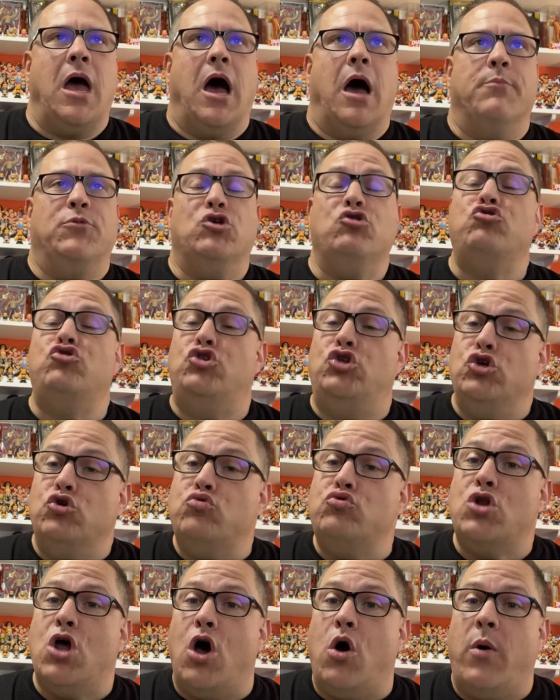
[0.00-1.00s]
You do
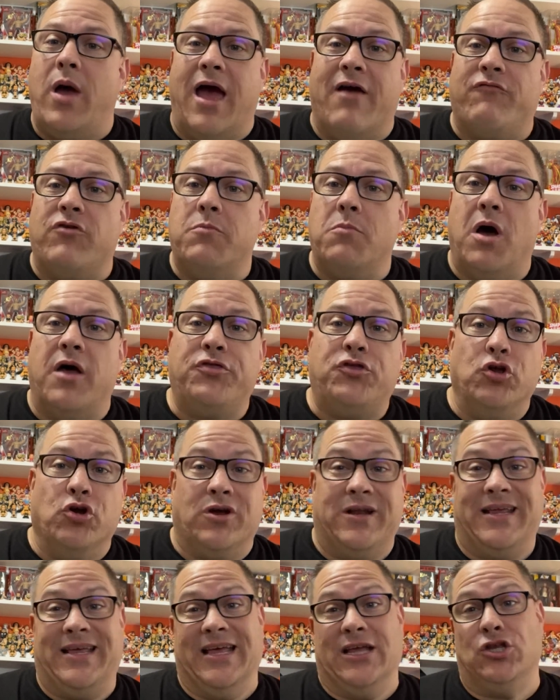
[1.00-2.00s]
know every month you're
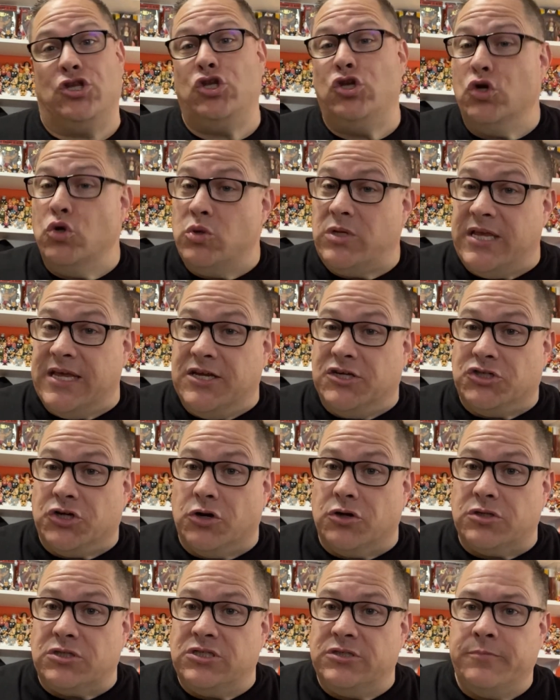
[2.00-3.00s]
gonna get 2
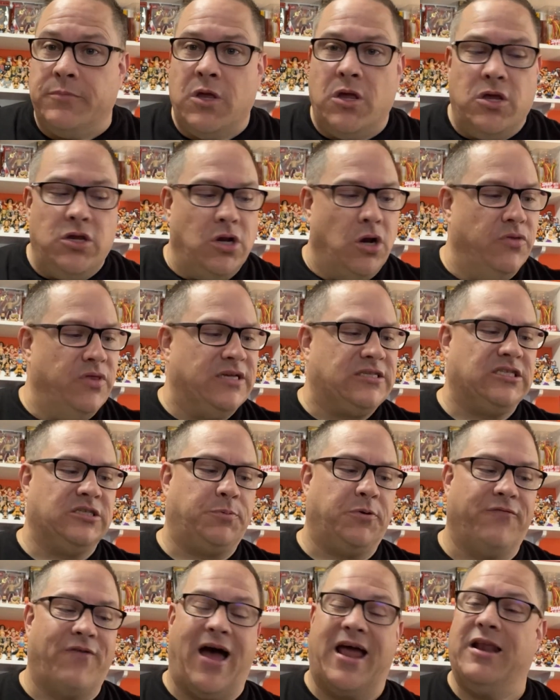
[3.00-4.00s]
t-shirts. This is
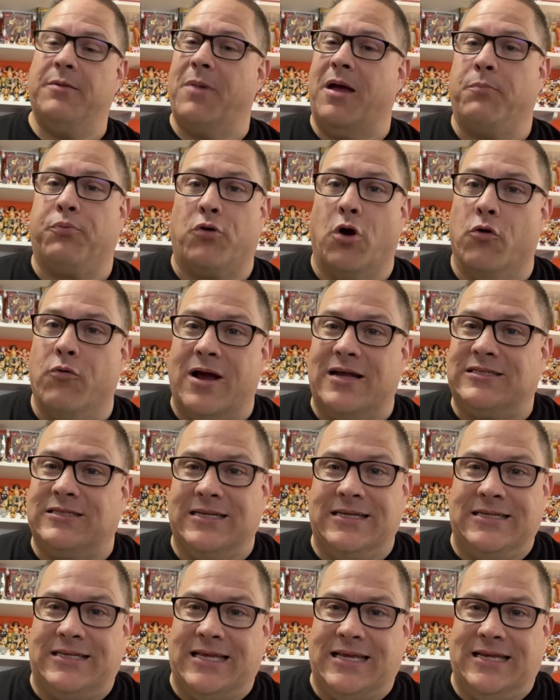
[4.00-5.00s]
provided by Pro
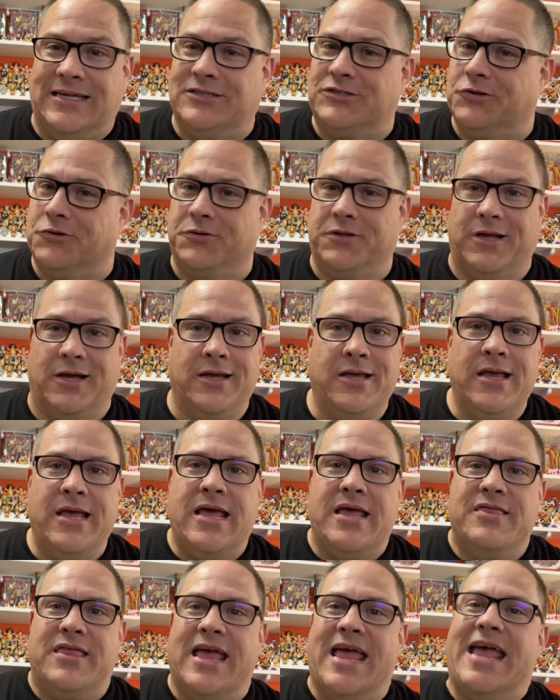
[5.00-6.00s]
Wrestling Tees. They're the
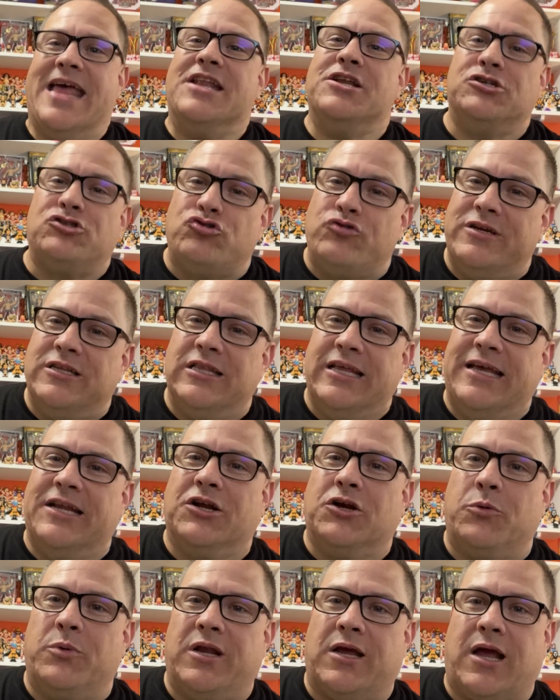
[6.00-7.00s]
industry
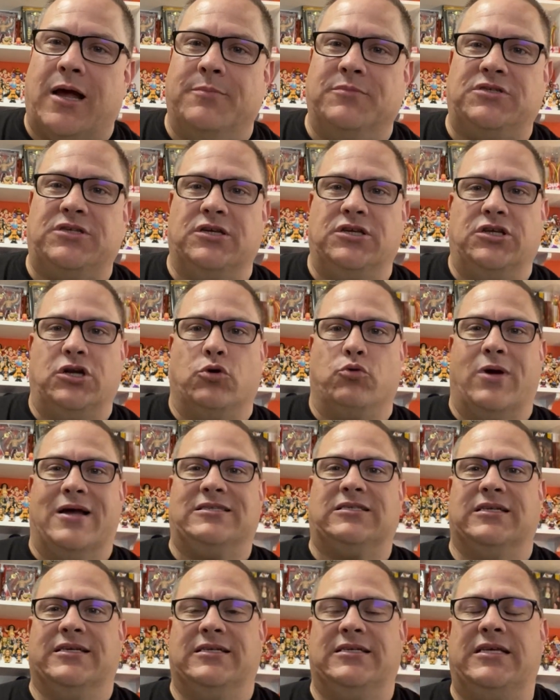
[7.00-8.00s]
leader when it comes to
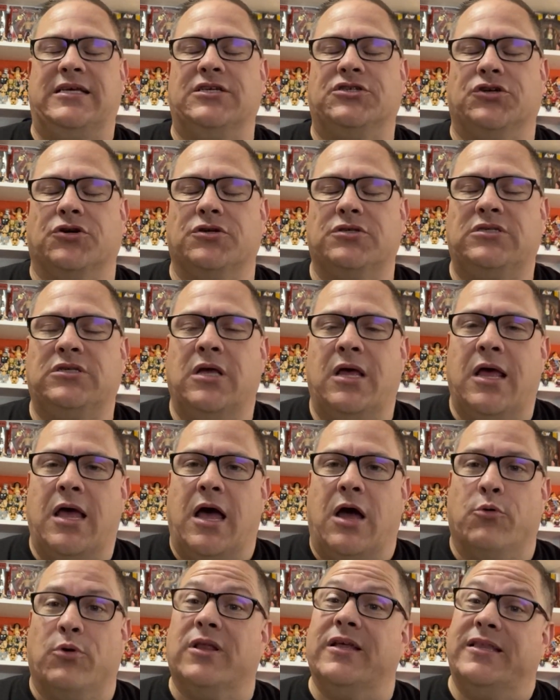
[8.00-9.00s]
wrestling t-shirts.
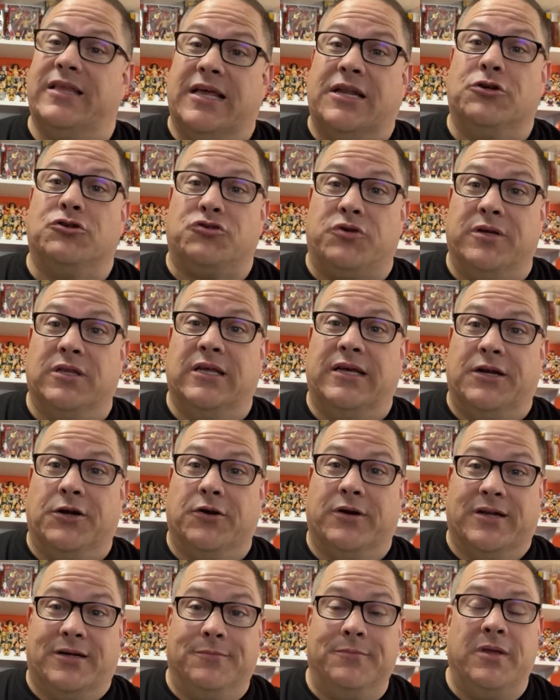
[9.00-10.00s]
Really the industry leader
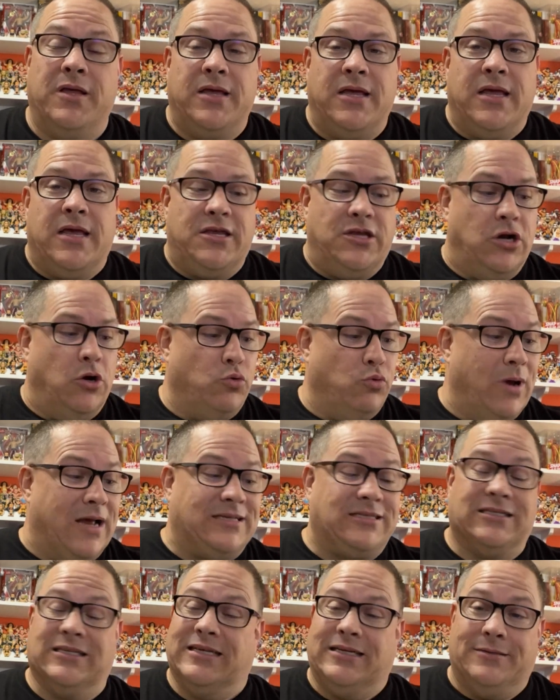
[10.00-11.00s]
in
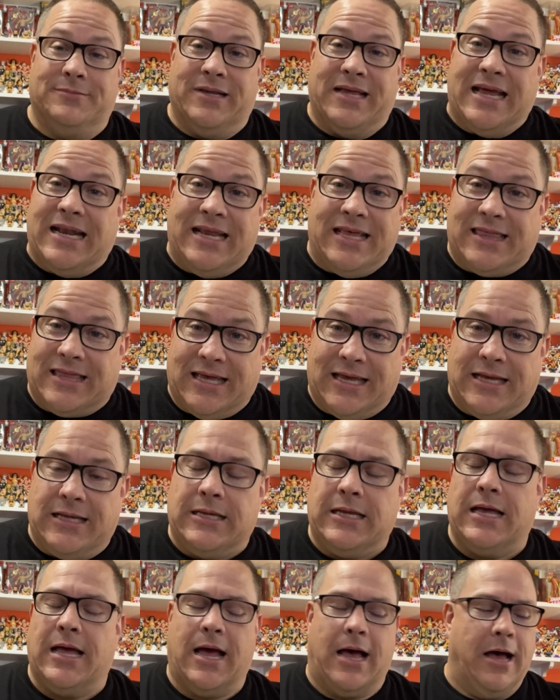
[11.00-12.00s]
wrestling anything